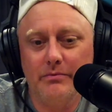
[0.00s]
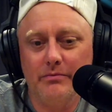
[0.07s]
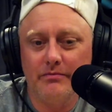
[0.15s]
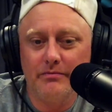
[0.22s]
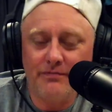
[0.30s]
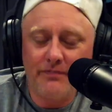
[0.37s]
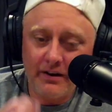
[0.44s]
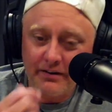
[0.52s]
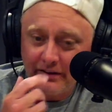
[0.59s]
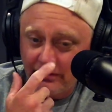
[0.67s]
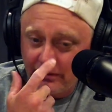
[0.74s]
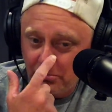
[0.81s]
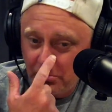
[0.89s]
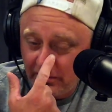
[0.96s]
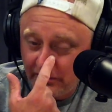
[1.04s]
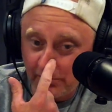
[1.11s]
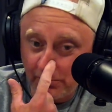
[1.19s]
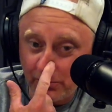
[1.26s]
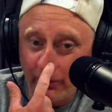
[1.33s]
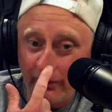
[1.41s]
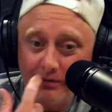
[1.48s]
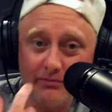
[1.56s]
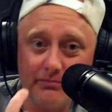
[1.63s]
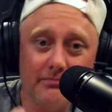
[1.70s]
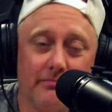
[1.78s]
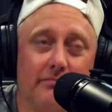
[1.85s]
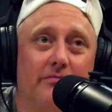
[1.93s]
finding the pivot point
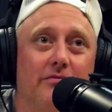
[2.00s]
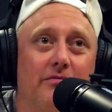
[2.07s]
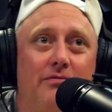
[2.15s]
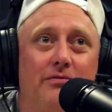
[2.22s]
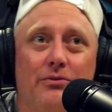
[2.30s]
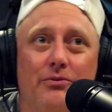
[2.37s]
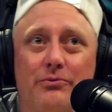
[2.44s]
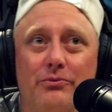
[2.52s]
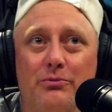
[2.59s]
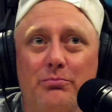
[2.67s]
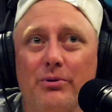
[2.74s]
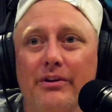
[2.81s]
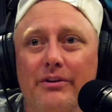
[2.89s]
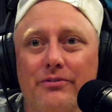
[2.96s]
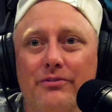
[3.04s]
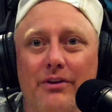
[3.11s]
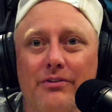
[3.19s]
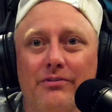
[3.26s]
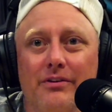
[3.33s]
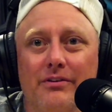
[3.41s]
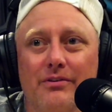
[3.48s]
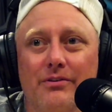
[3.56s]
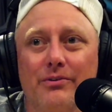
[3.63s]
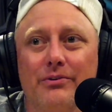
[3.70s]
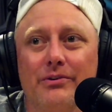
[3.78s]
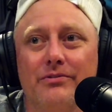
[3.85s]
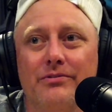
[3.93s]
for those was pretty interesting too.
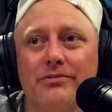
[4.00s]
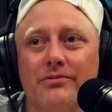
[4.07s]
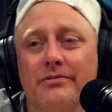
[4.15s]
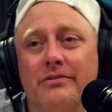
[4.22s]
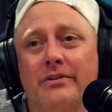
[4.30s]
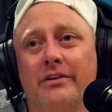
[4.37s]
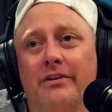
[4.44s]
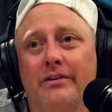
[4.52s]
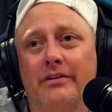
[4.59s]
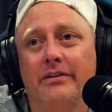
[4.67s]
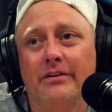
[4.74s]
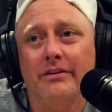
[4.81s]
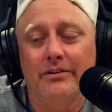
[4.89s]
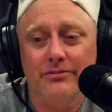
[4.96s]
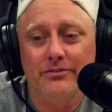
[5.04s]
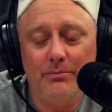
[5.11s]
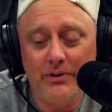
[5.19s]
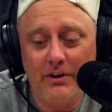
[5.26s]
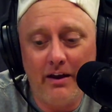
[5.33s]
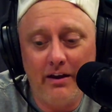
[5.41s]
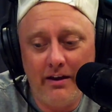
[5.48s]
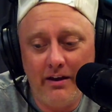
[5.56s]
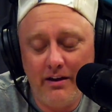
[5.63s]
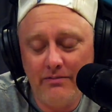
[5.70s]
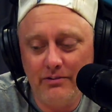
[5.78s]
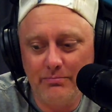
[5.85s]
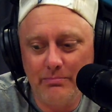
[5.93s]
It's something I have
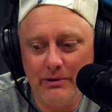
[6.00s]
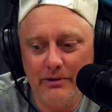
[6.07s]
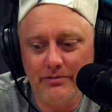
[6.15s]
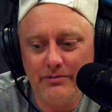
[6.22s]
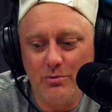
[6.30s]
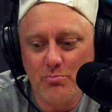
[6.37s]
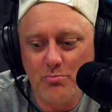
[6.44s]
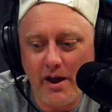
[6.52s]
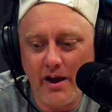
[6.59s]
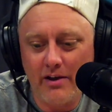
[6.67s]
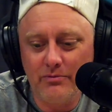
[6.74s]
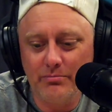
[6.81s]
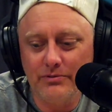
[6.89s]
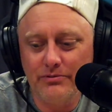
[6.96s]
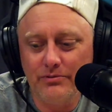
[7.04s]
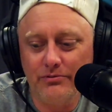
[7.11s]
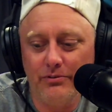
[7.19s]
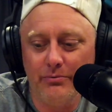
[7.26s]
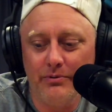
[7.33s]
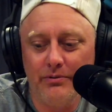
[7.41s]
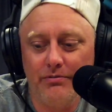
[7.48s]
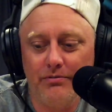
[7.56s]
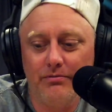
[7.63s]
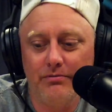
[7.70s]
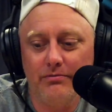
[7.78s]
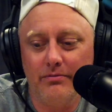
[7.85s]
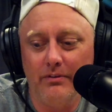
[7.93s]
experienced in the past, but usually with
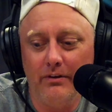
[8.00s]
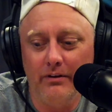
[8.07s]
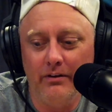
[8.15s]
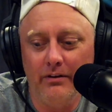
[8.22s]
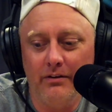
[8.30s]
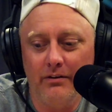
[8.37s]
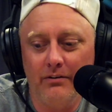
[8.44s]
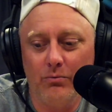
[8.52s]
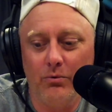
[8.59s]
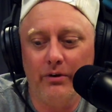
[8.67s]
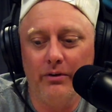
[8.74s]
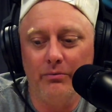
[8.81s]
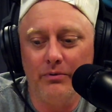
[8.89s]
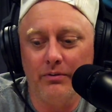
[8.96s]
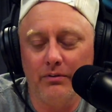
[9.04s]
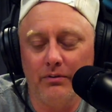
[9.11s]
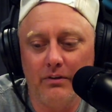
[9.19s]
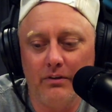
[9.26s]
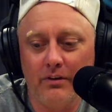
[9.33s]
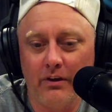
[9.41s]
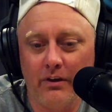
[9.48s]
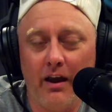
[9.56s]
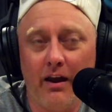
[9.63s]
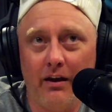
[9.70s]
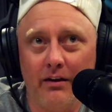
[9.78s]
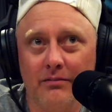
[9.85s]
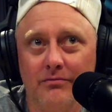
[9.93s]
working with
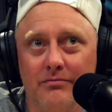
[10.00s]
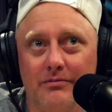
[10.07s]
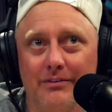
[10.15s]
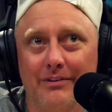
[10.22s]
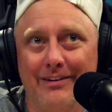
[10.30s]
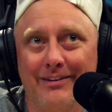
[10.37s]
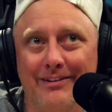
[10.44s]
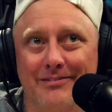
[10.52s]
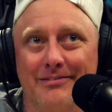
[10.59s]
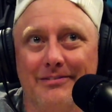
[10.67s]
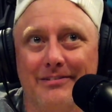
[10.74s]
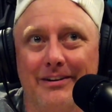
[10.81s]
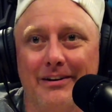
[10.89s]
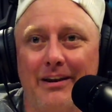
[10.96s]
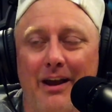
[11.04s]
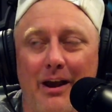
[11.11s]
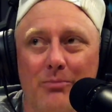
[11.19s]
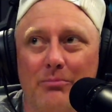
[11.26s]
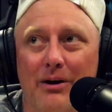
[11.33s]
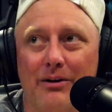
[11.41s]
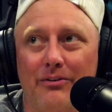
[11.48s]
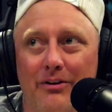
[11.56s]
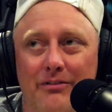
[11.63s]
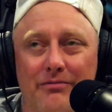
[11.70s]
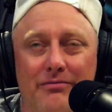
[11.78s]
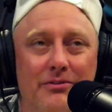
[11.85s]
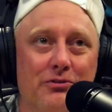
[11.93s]
CAD and in a CAD model of
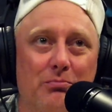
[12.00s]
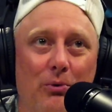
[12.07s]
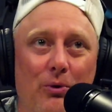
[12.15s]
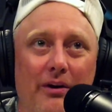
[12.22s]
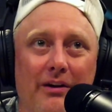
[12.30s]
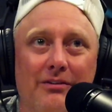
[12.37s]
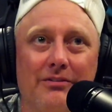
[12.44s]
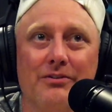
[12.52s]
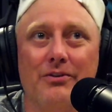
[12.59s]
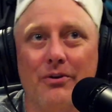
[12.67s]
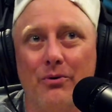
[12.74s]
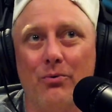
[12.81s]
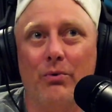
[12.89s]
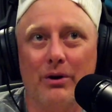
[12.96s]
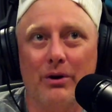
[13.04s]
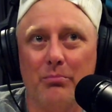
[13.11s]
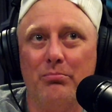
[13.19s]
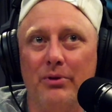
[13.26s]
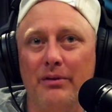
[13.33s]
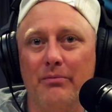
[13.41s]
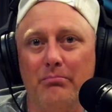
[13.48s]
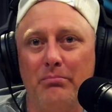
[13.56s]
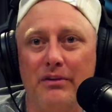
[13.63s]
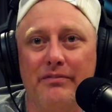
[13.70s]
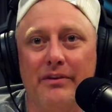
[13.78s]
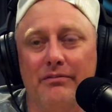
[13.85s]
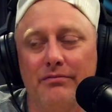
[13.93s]
the spring to know where to
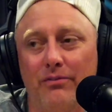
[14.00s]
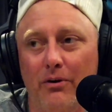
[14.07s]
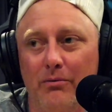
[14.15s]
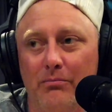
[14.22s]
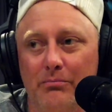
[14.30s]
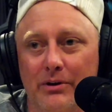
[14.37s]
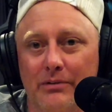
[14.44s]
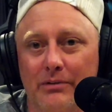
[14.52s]
pivot from. But